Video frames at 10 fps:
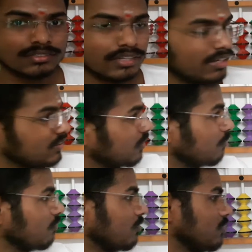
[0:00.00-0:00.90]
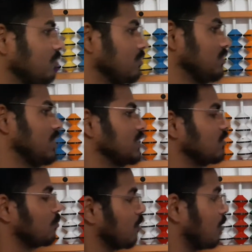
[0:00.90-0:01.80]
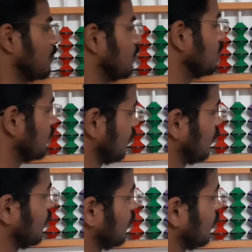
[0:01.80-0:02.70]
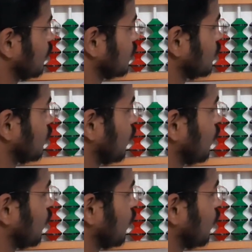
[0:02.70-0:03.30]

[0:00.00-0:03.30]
there's one problem. So